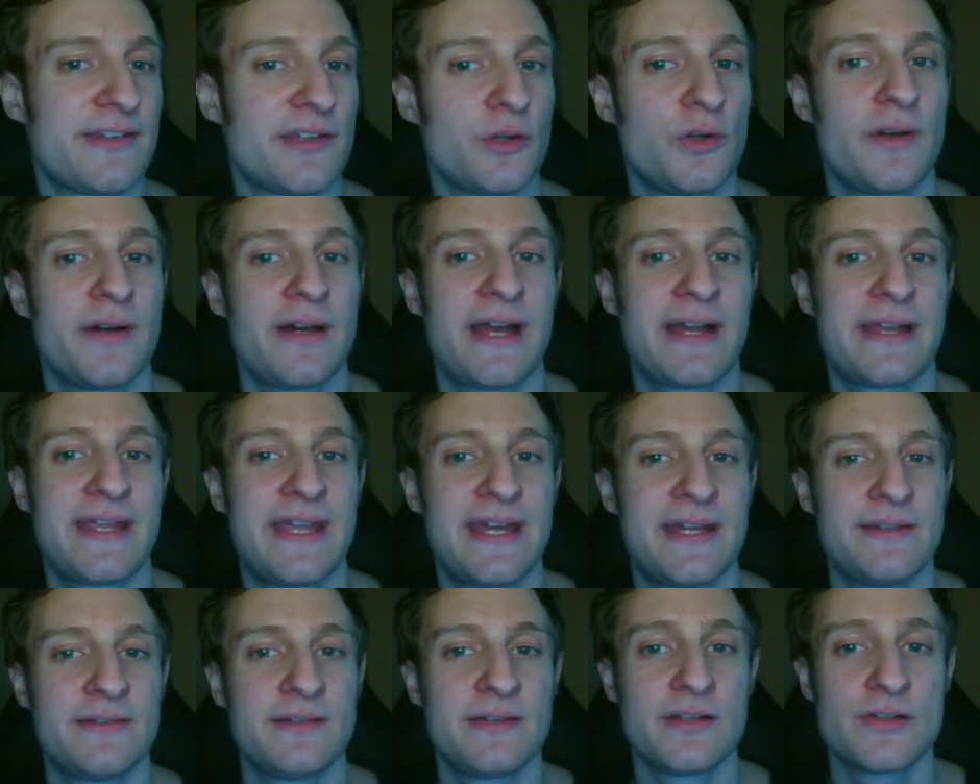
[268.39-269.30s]
So
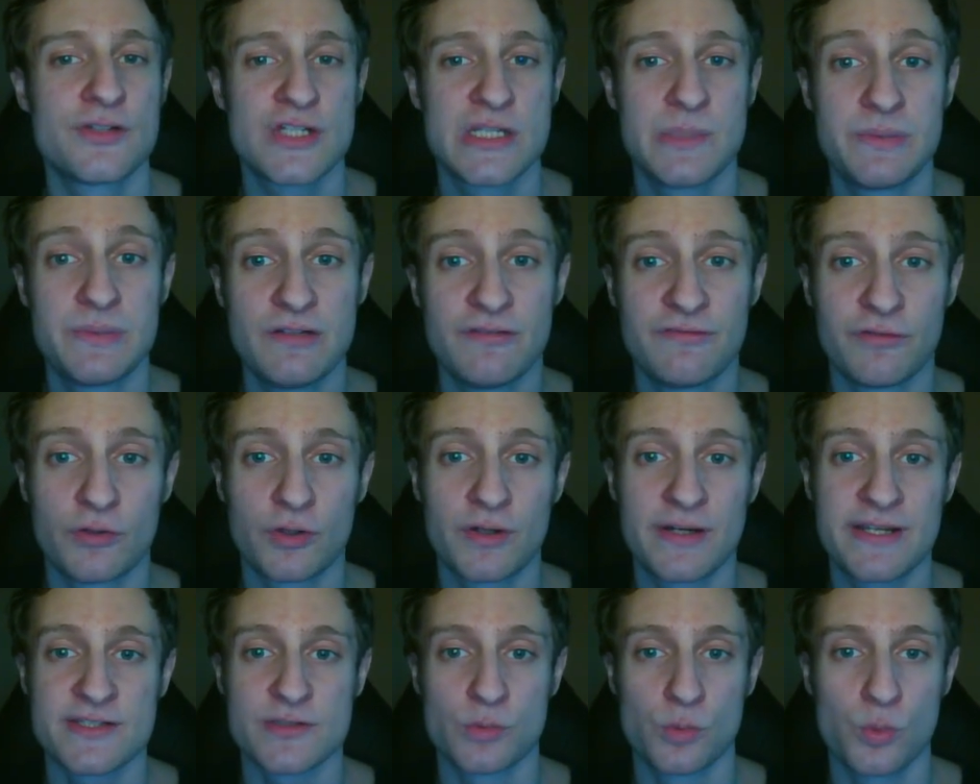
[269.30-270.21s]
again,
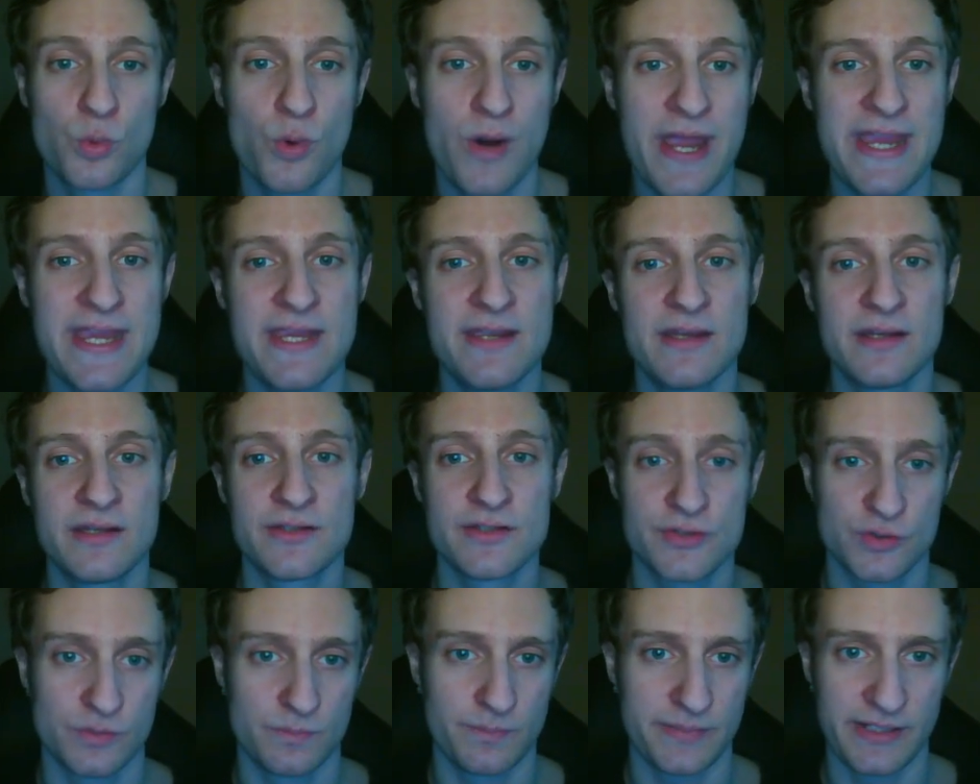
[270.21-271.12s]
GPT-4 is way
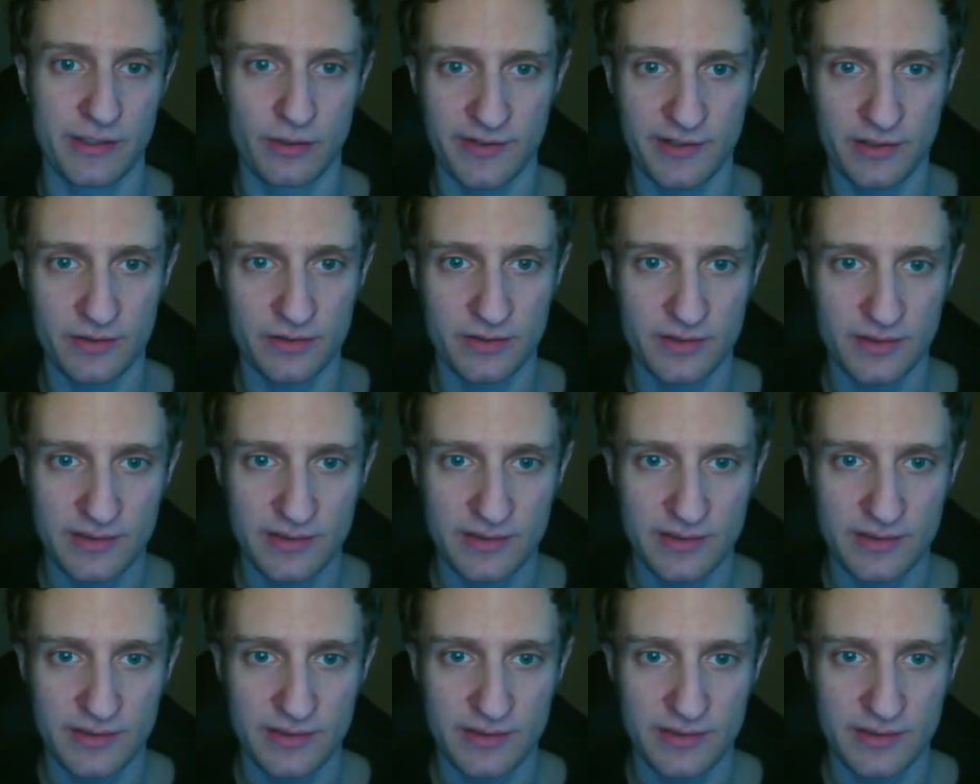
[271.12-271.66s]
superior.